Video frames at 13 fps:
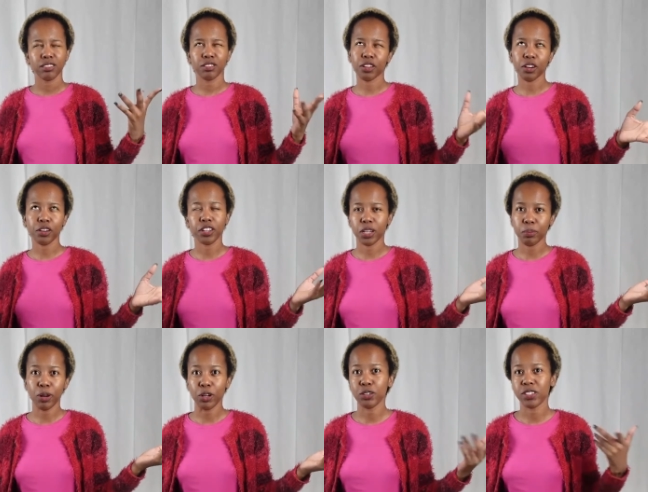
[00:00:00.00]
not gonna
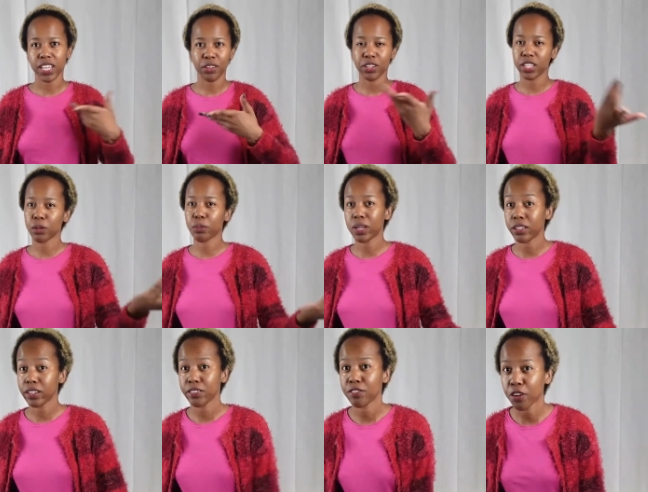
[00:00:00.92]
upload because I already
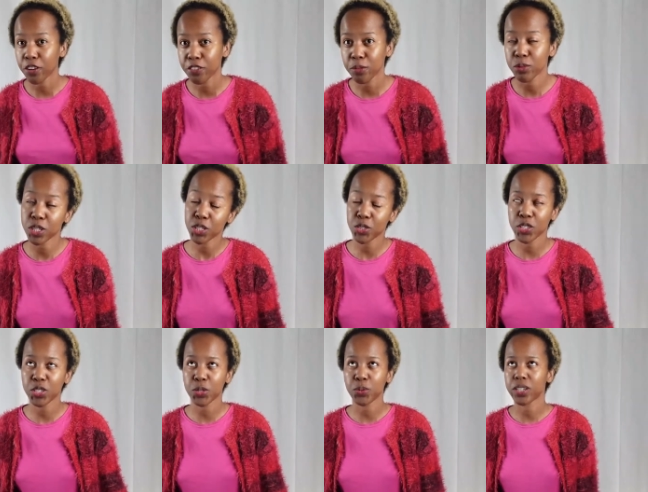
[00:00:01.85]
uploaded a vlog from
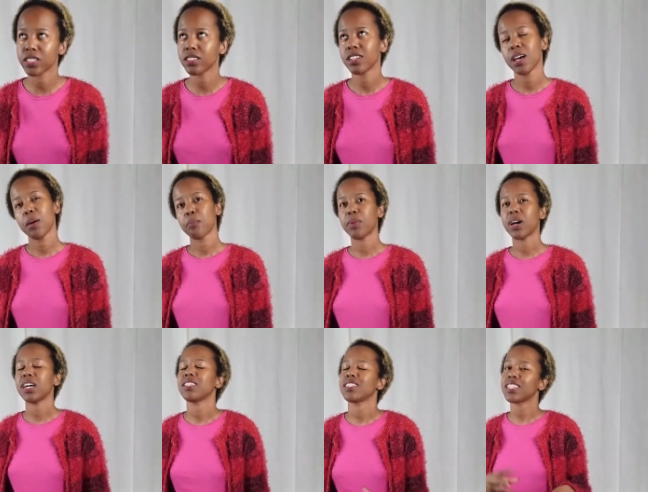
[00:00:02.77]
2021
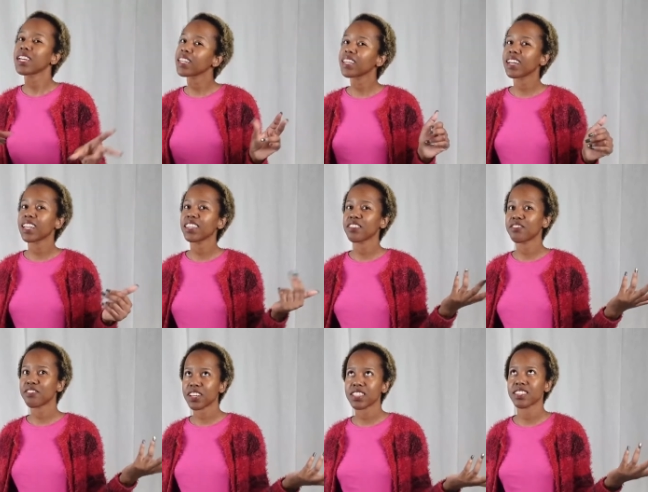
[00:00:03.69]
but it's technically the
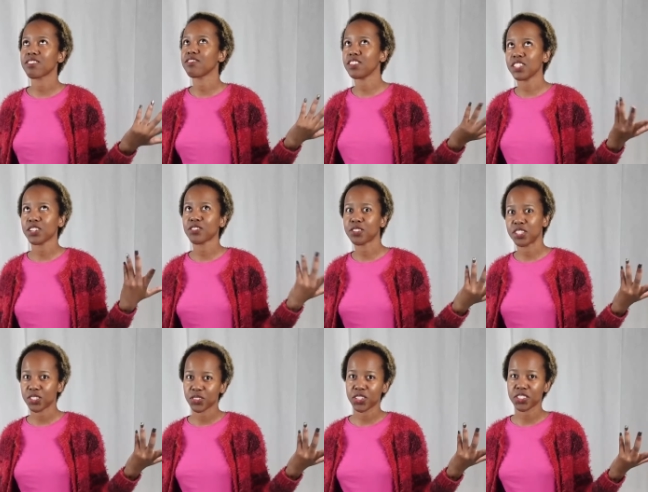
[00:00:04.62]
first video of
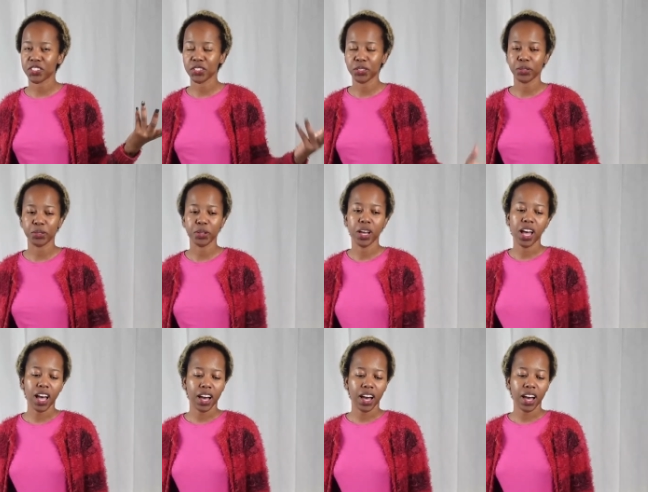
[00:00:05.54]
2022 um,